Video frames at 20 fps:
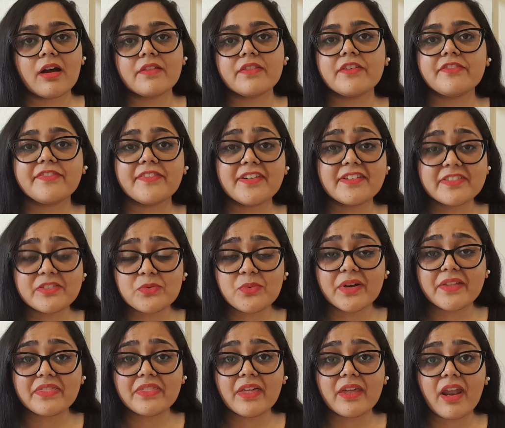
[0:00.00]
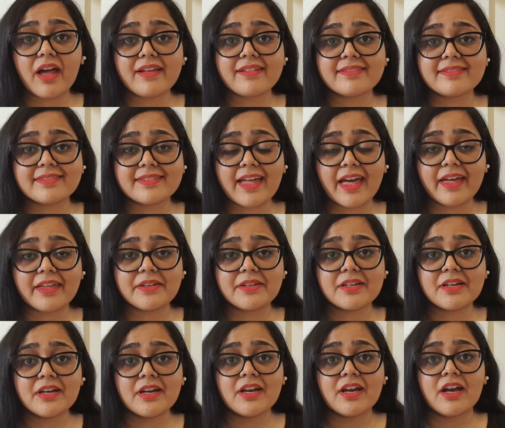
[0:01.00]
The first one that I
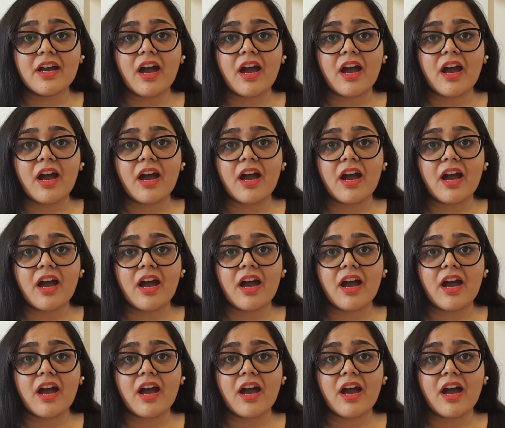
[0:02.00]
said